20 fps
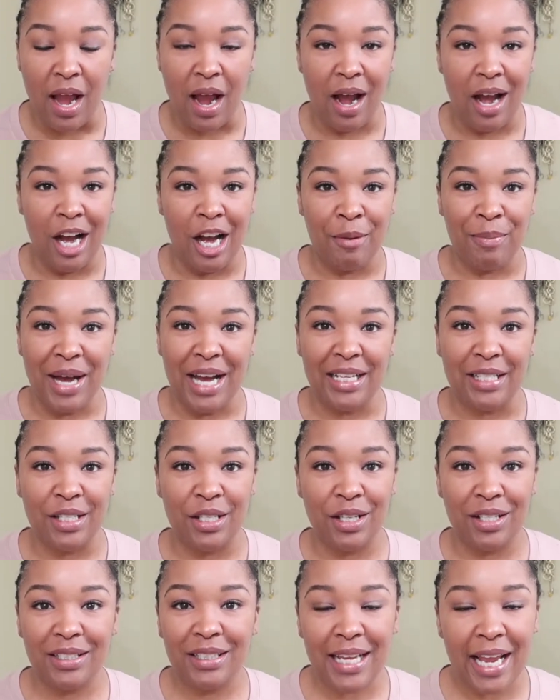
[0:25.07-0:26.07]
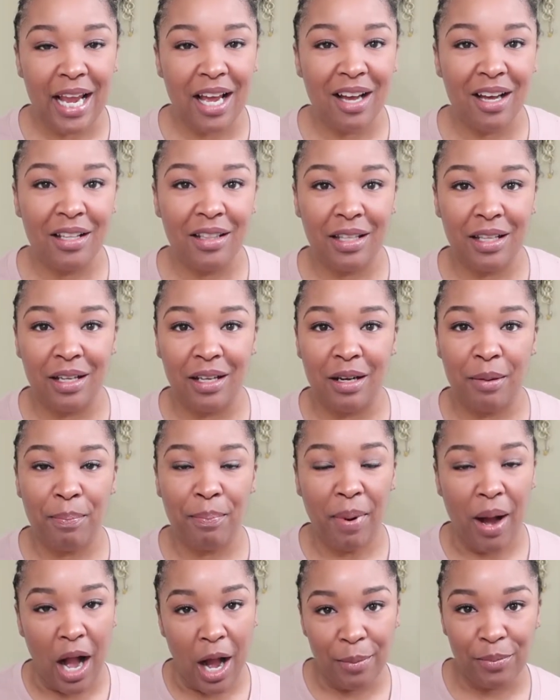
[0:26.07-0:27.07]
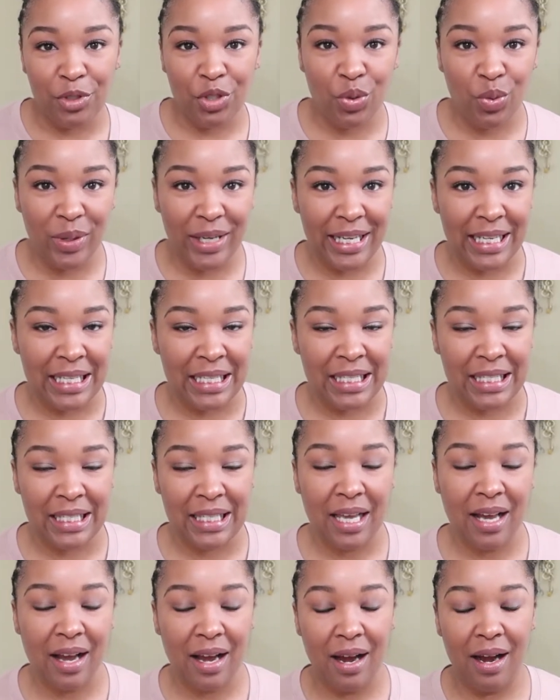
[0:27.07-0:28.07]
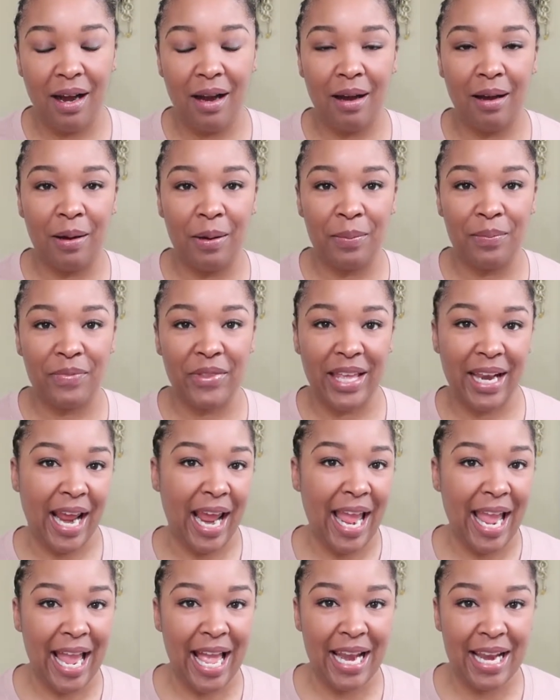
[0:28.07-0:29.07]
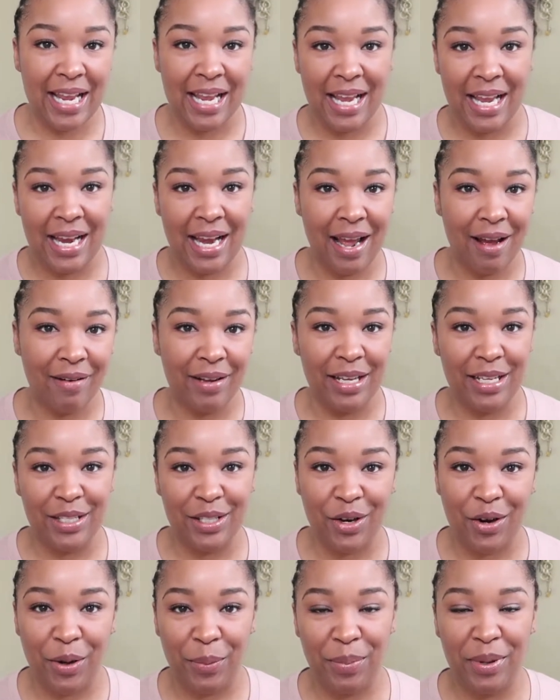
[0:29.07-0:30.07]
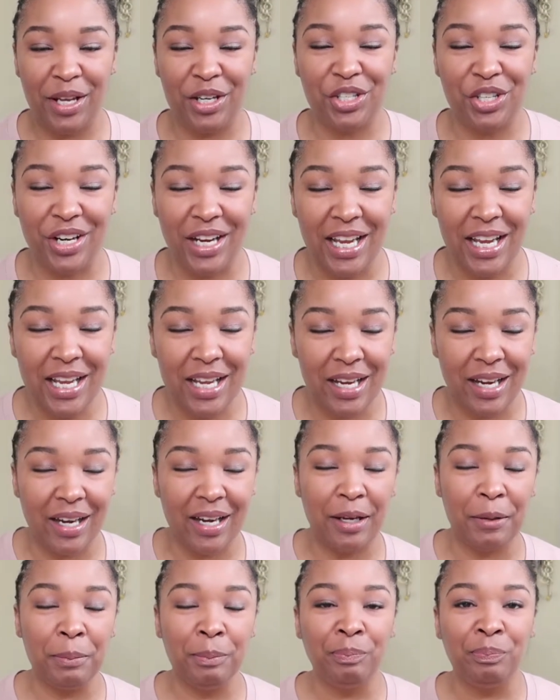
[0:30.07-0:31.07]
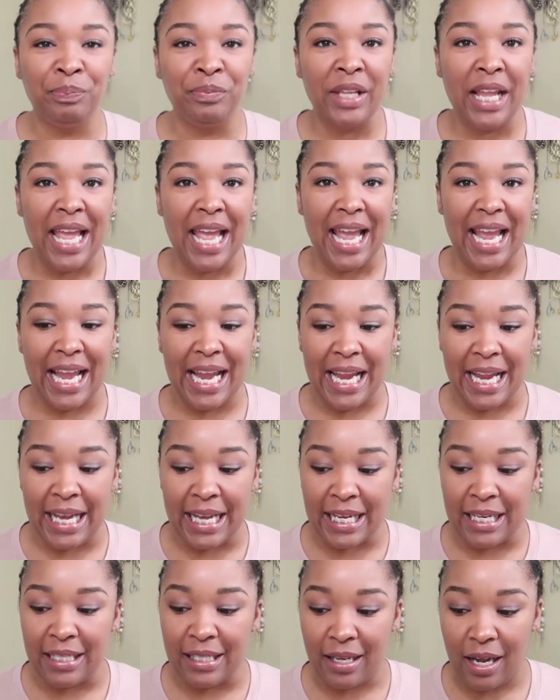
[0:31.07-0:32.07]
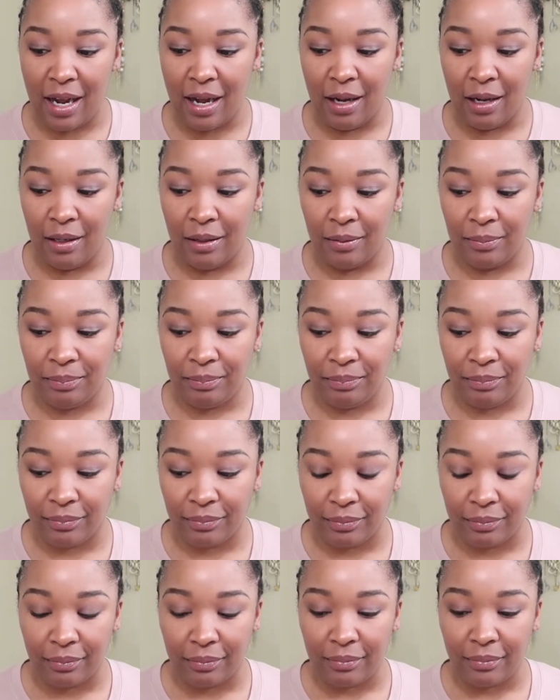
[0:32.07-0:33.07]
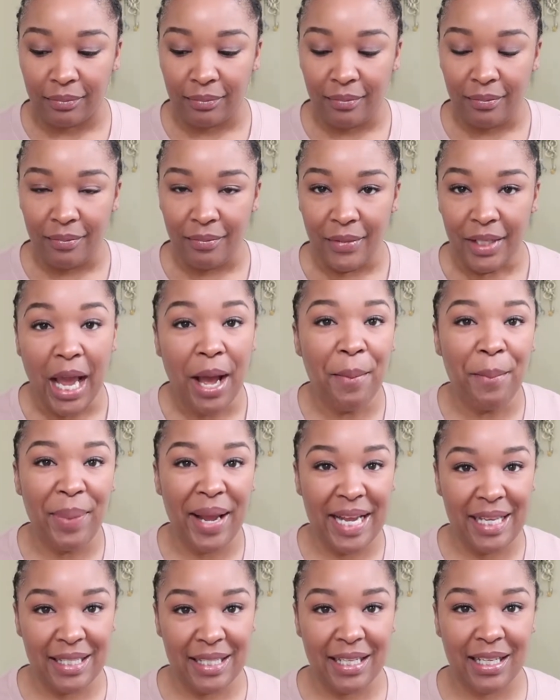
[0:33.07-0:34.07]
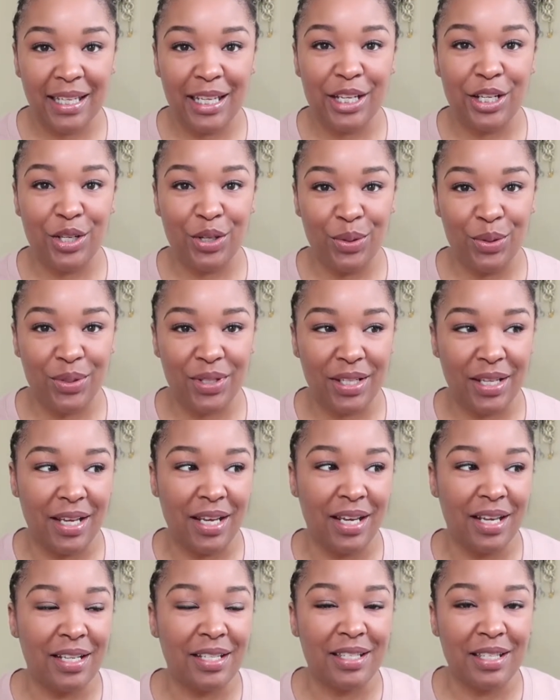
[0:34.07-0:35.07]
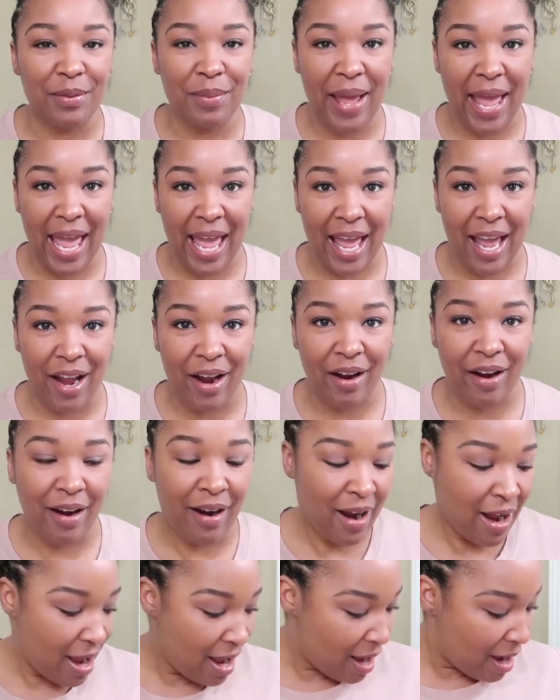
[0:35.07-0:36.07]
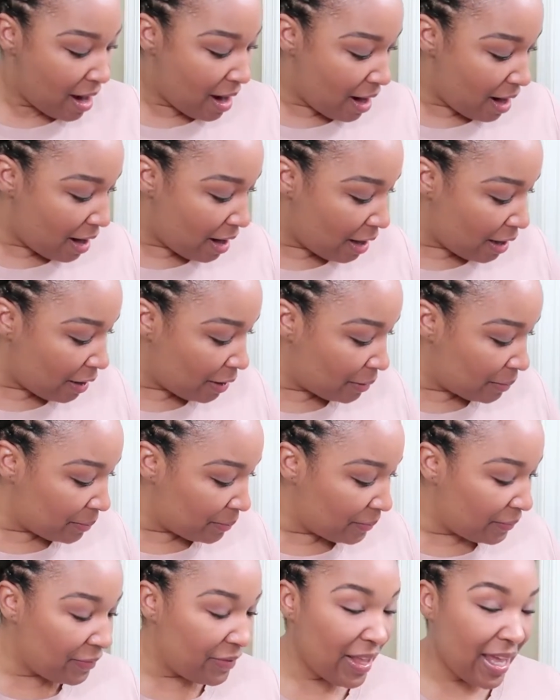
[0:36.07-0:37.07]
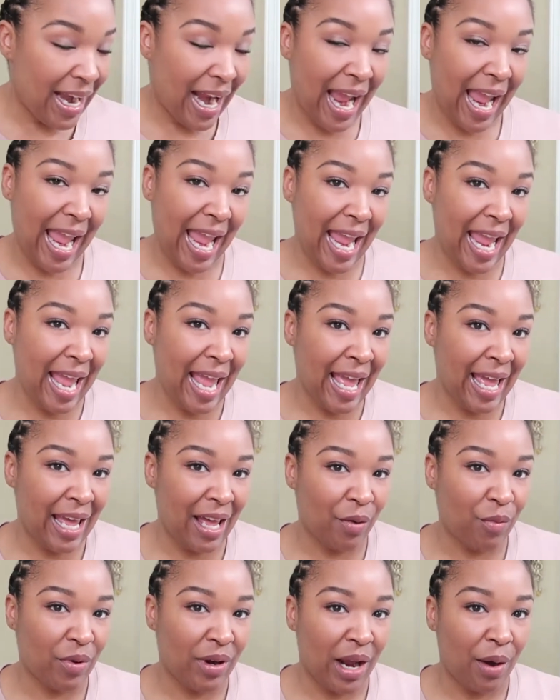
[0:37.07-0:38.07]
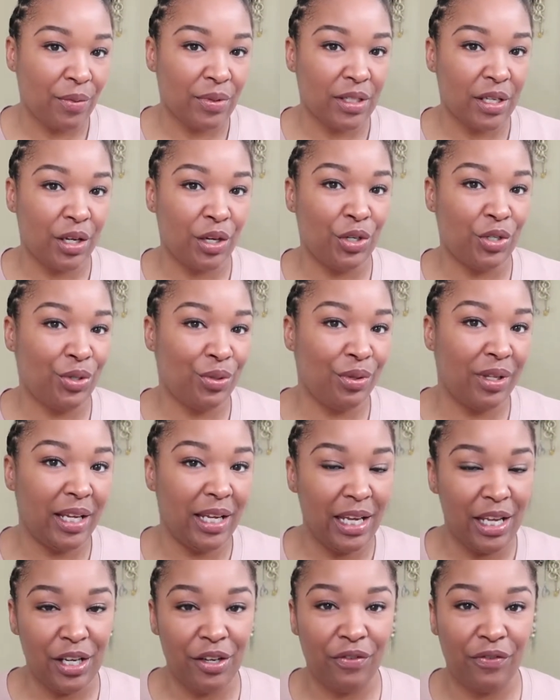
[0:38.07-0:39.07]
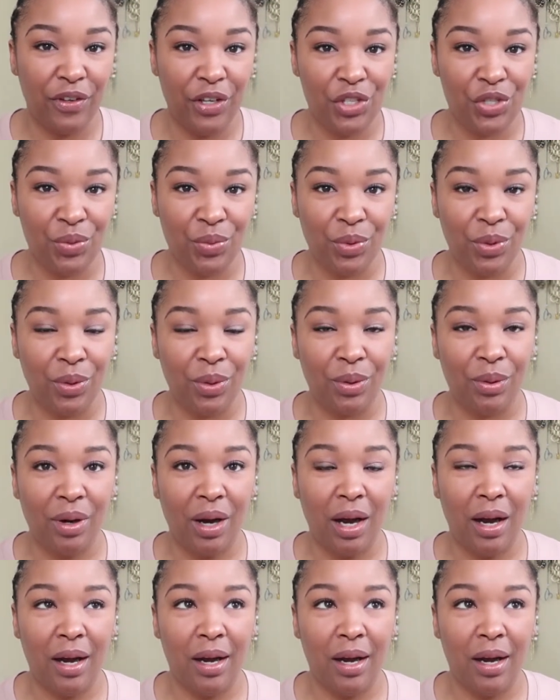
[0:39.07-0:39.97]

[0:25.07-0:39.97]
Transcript: I took down the bomb twist that I had in. I'll insert a picture here. And I'm basically using some hair that I had when I was gonna do the individual,